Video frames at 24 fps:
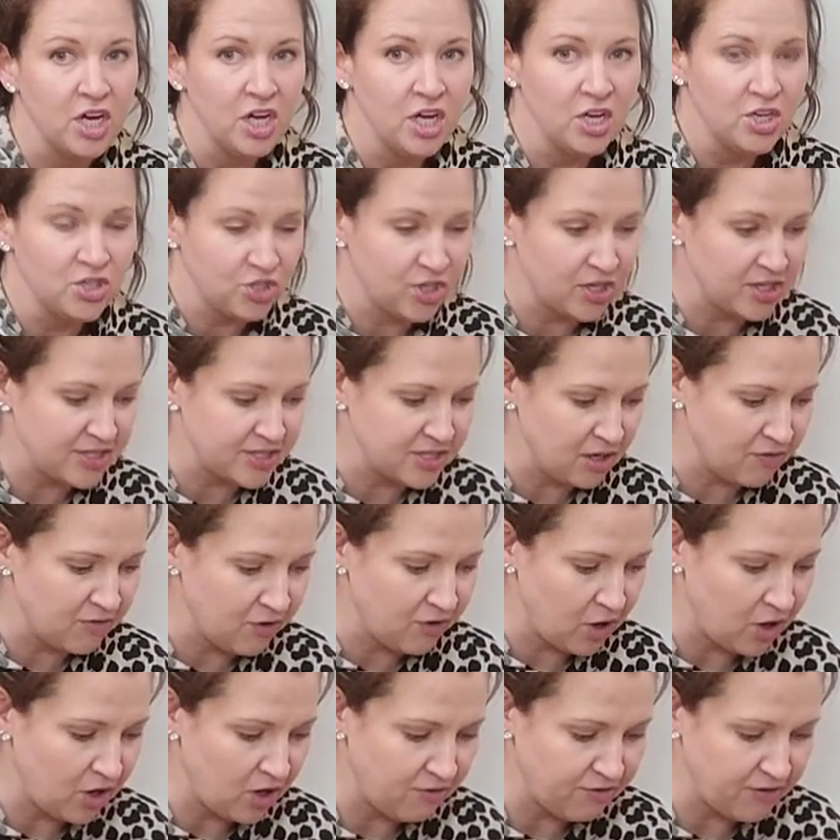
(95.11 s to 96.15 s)
shut itself
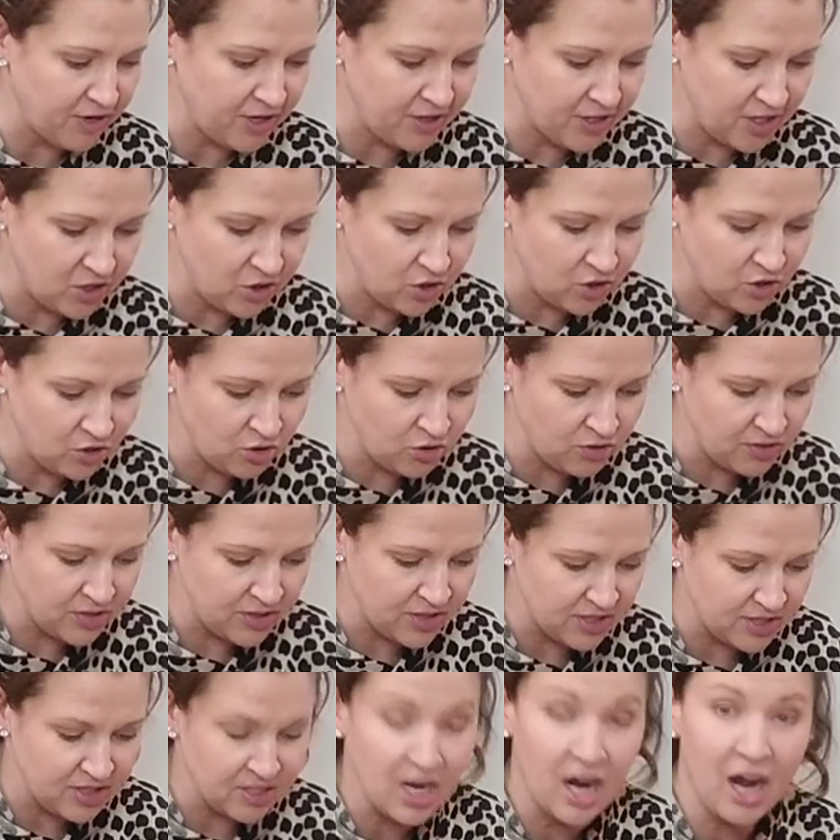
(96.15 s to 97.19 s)
off, and then use
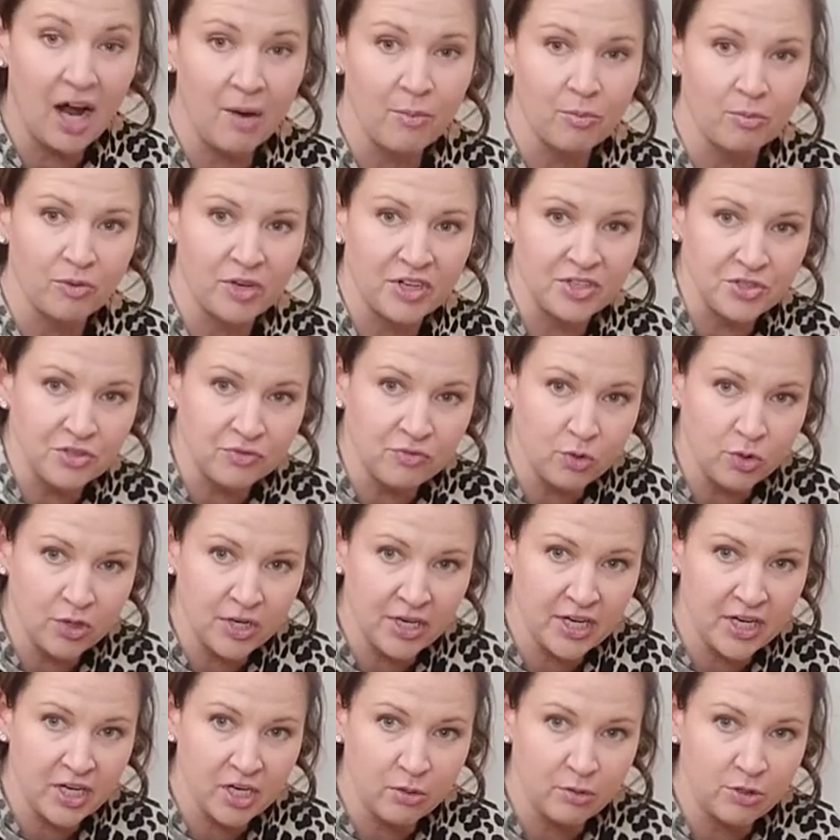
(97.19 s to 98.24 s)
this top reservoir
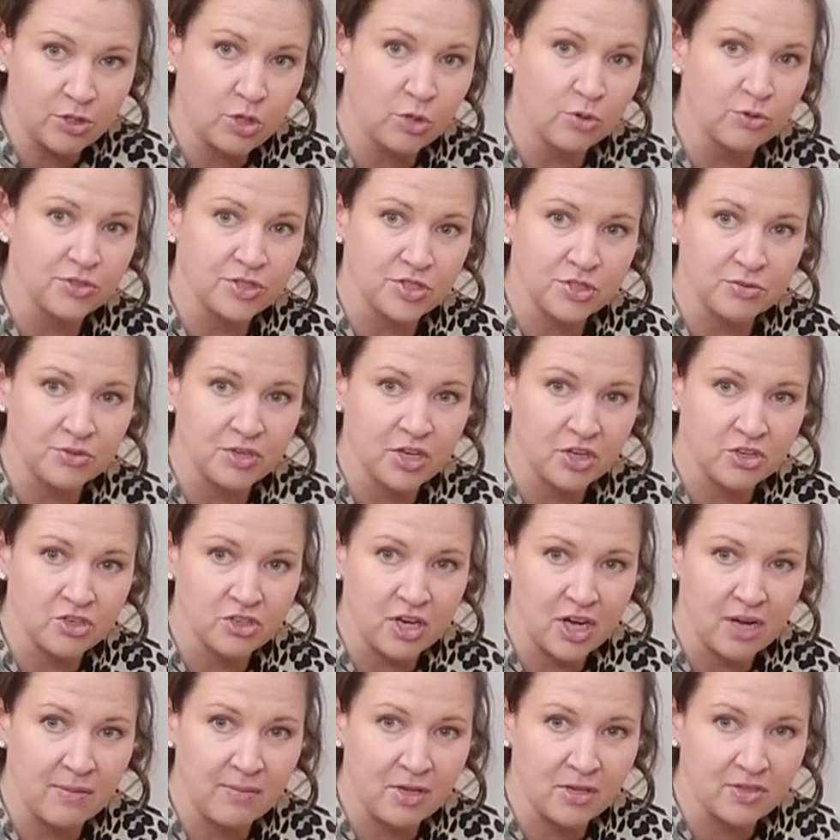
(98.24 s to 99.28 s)
here, which holds
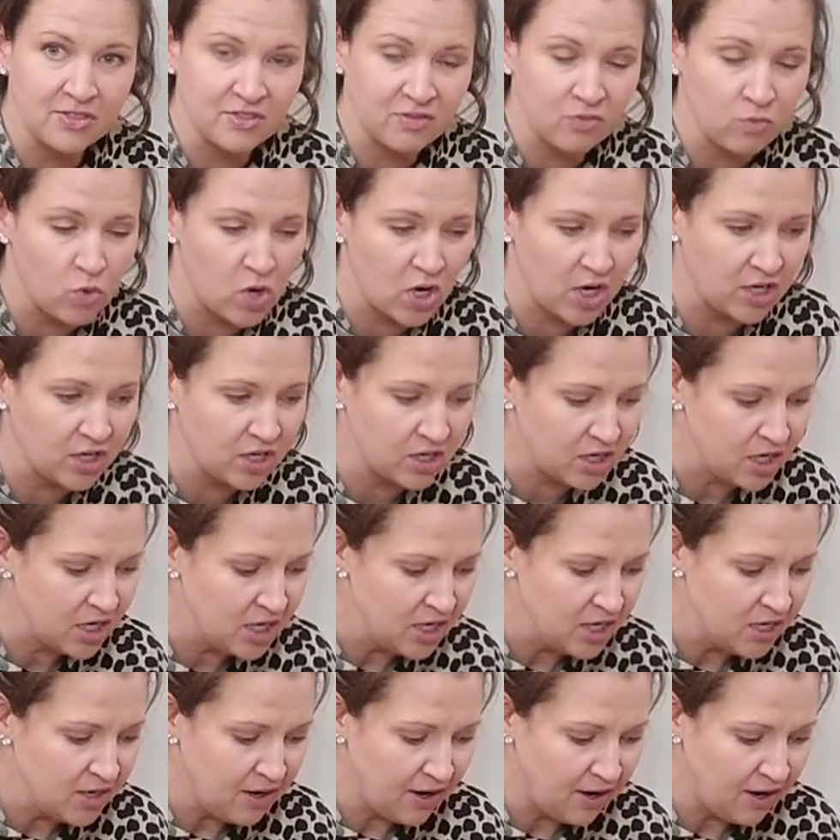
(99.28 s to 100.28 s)
300 mLs of water.